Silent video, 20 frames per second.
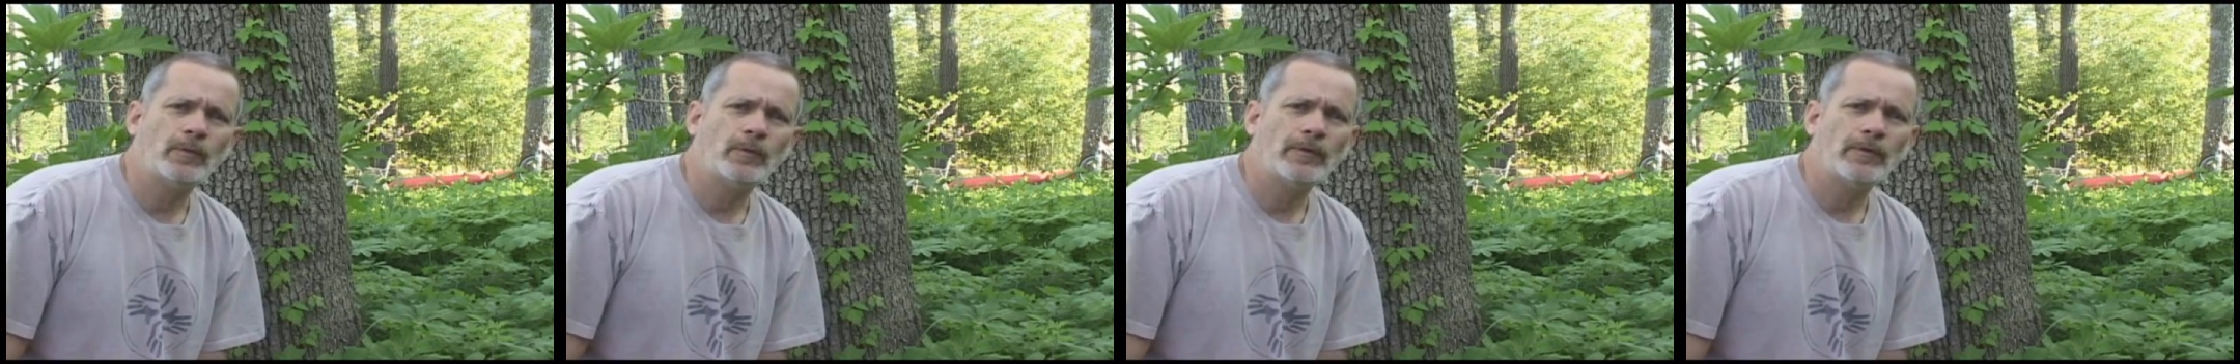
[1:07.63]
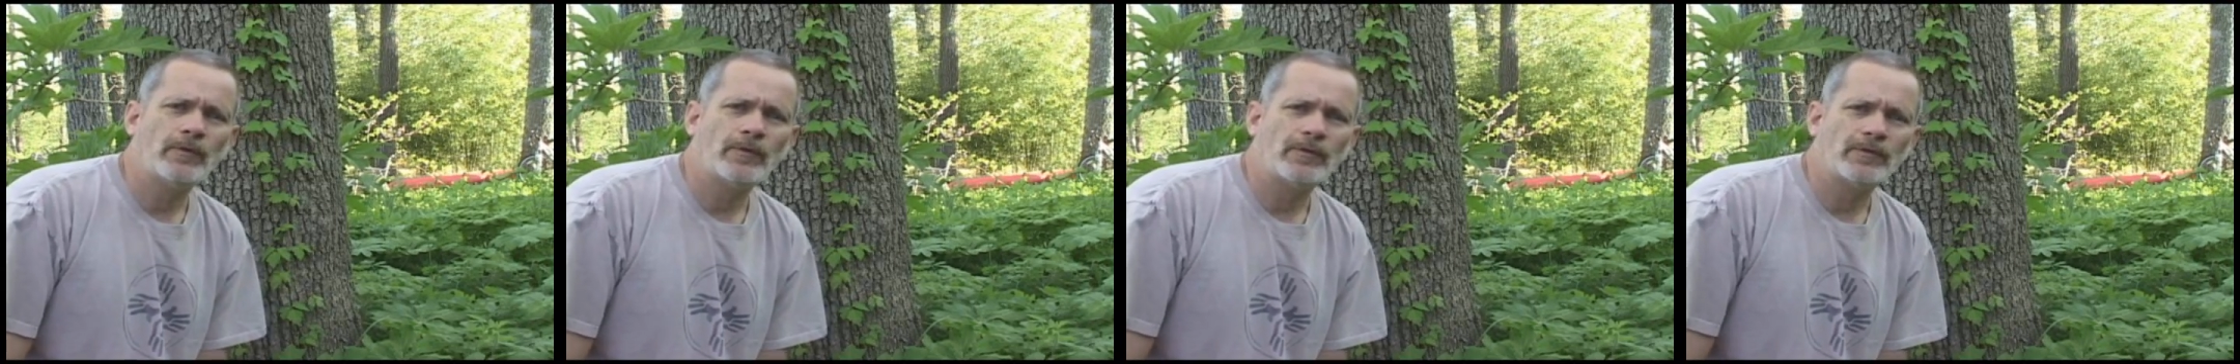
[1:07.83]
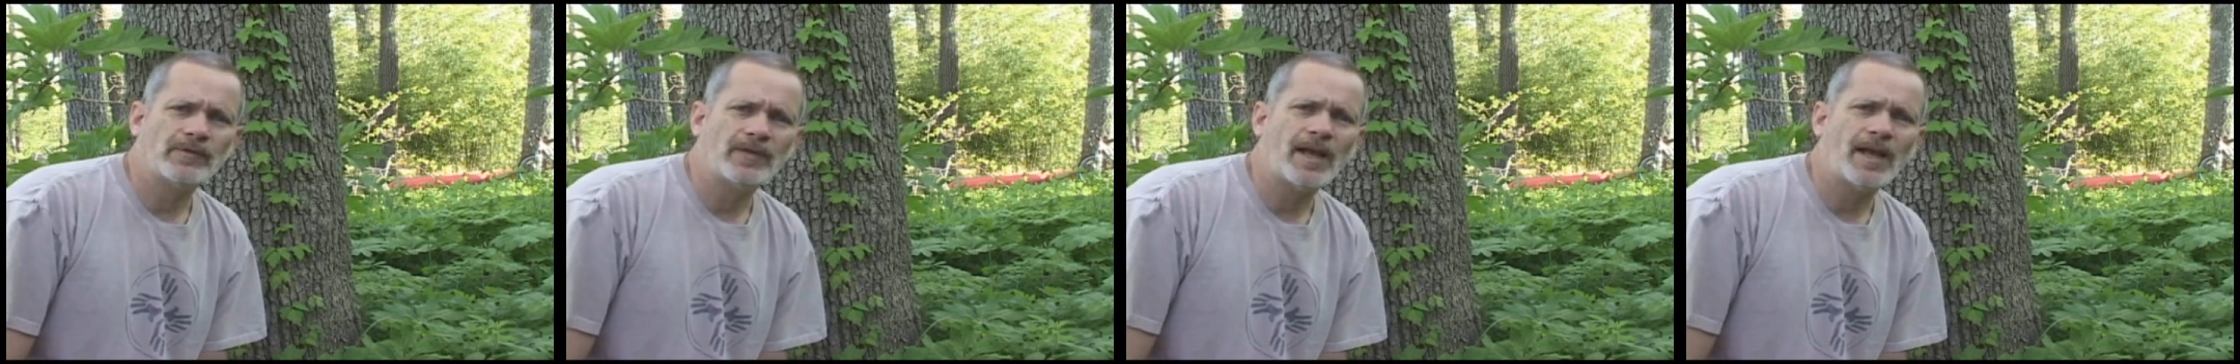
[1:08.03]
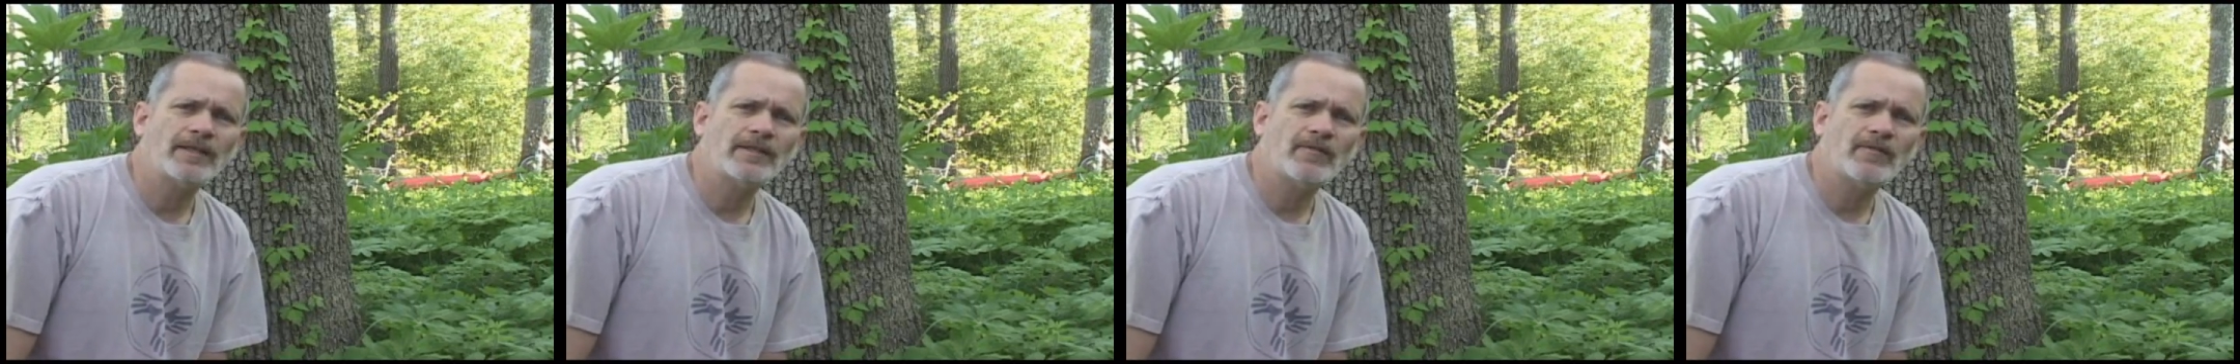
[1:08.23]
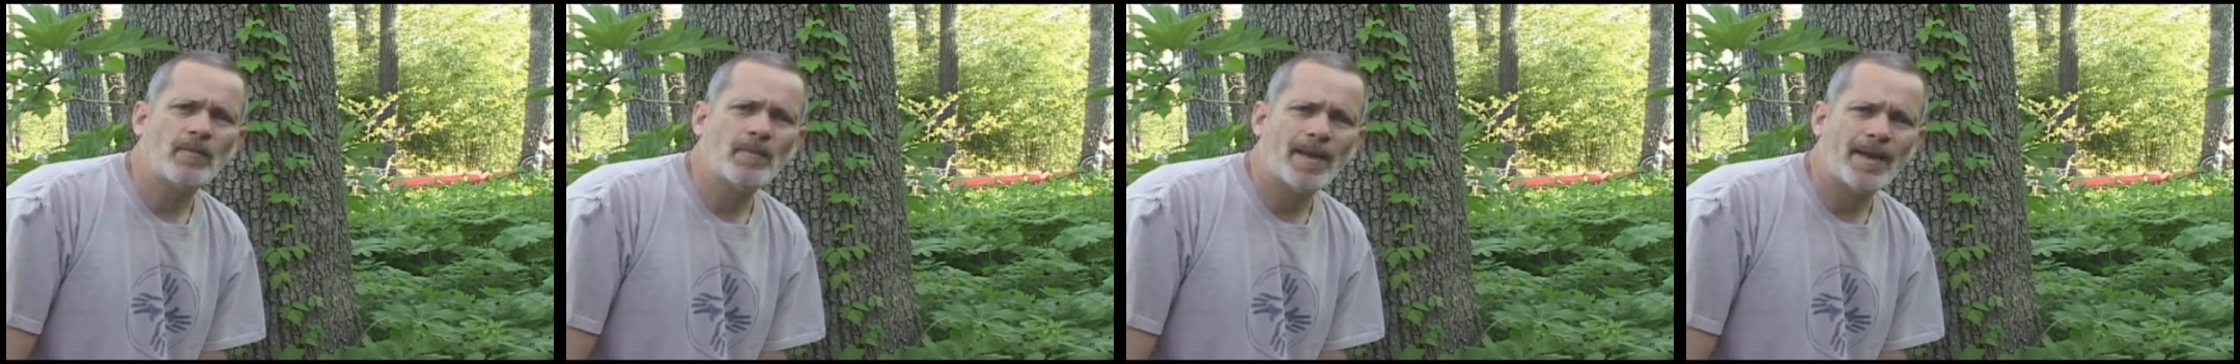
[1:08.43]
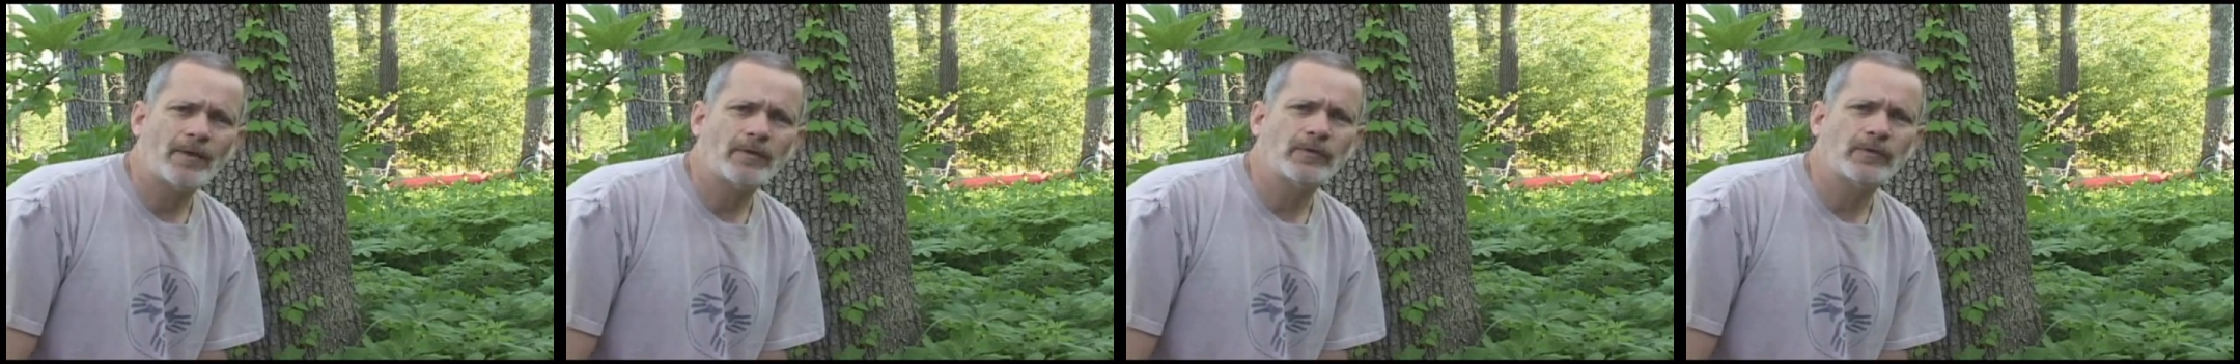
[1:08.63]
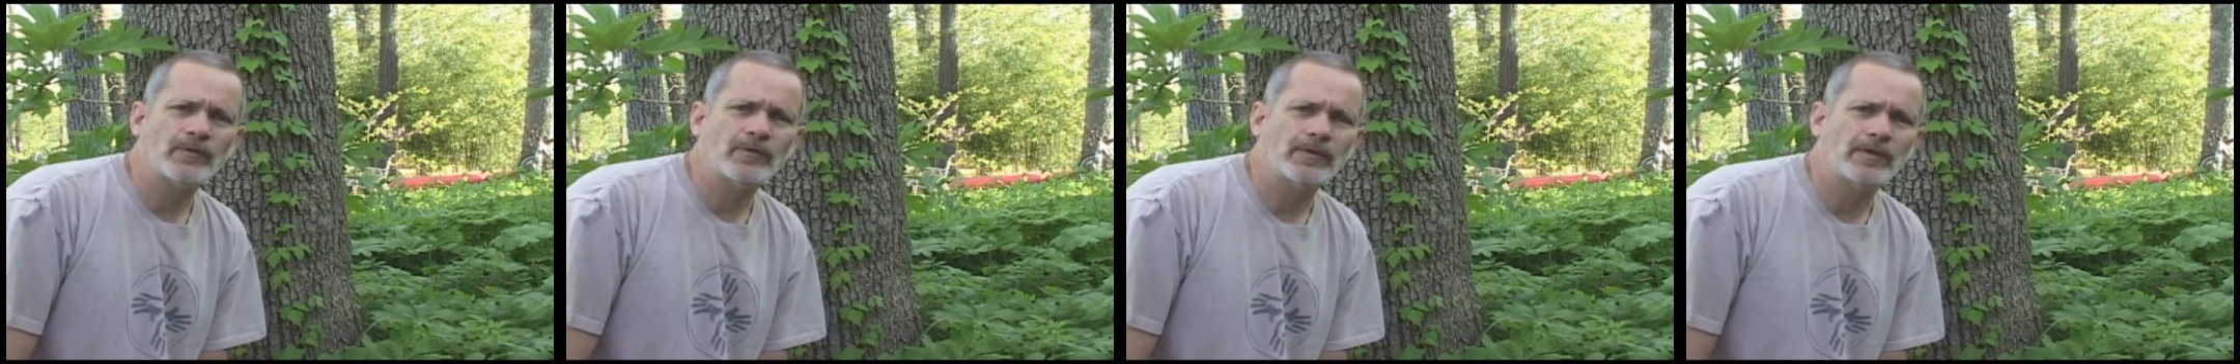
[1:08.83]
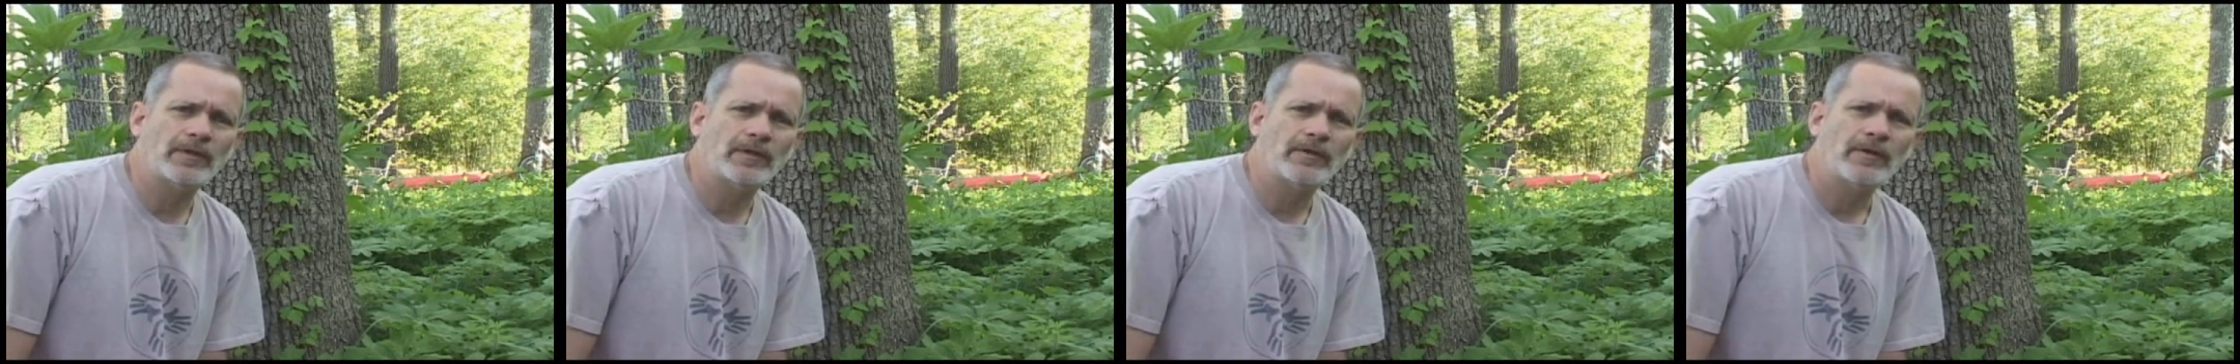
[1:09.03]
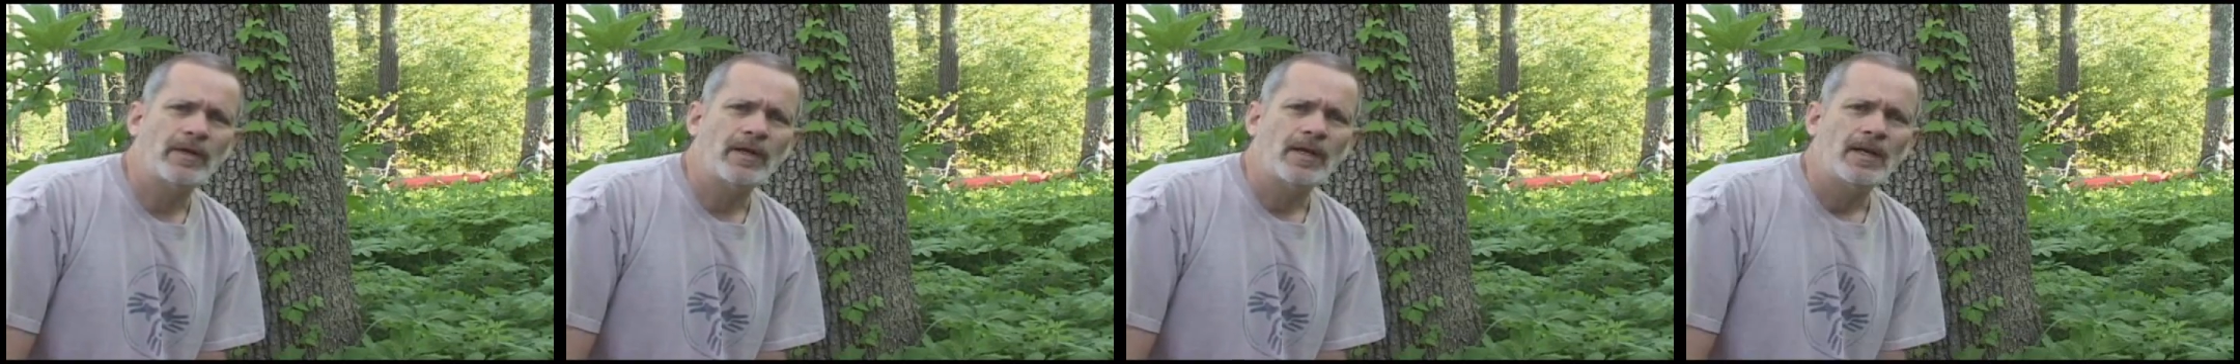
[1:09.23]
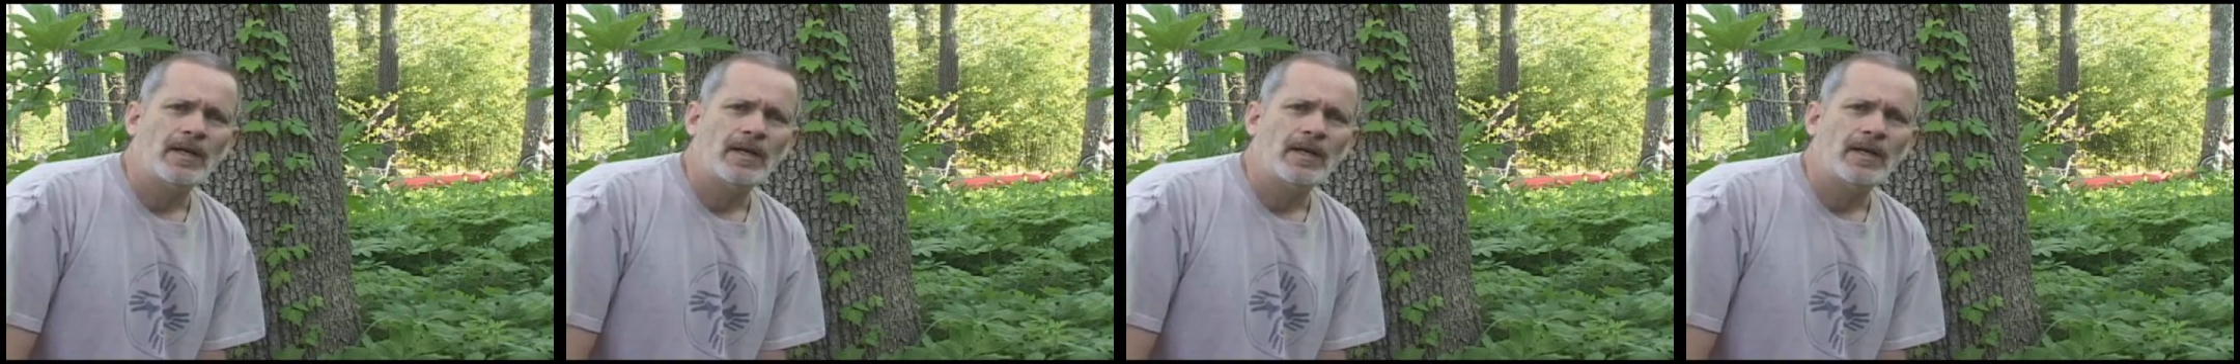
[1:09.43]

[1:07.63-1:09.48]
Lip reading: when they're the size of a mouse's ear.